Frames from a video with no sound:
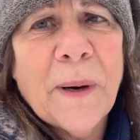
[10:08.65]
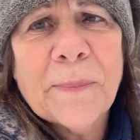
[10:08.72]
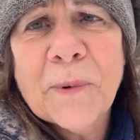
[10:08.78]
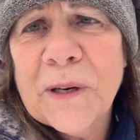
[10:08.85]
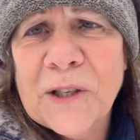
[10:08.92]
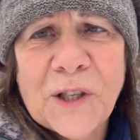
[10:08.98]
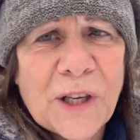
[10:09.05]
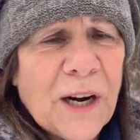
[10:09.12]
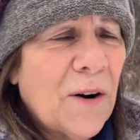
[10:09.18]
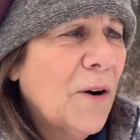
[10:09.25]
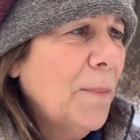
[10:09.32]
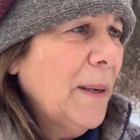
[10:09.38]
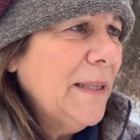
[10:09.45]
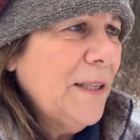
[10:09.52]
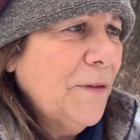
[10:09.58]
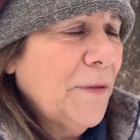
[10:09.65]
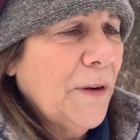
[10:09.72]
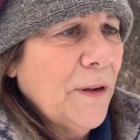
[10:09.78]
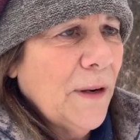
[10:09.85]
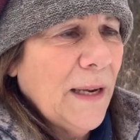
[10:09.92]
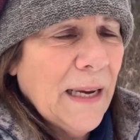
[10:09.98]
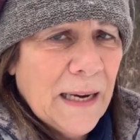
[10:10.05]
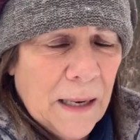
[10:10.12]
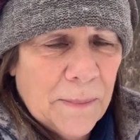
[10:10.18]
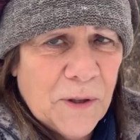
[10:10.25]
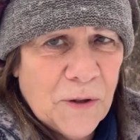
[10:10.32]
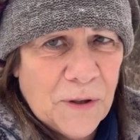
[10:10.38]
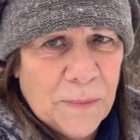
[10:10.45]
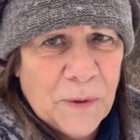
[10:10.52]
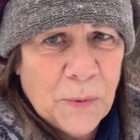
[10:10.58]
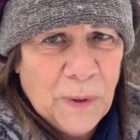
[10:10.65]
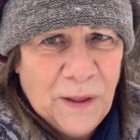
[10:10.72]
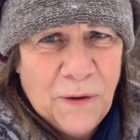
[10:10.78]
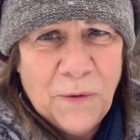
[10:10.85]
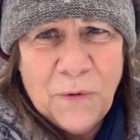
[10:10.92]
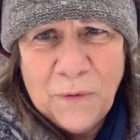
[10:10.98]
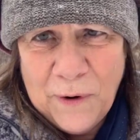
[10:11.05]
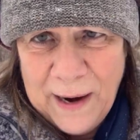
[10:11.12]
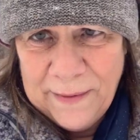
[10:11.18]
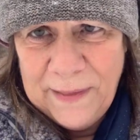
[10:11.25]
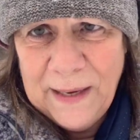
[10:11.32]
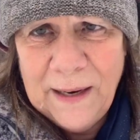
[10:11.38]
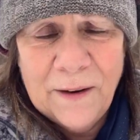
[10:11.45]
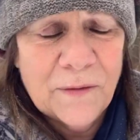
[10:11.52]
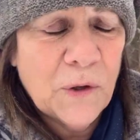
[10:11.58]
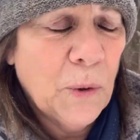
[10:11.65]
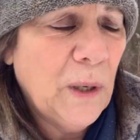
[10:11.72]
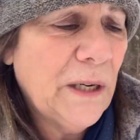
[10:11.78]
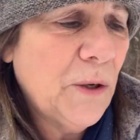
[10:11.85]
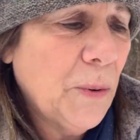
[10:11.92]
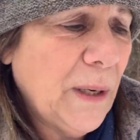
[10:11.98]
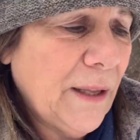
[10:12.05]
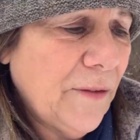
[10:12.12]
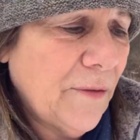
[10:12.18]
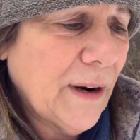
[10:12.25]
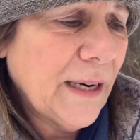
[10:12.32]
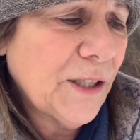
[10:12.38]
I'm going to share all my different income streams with you throughout the year of 2023.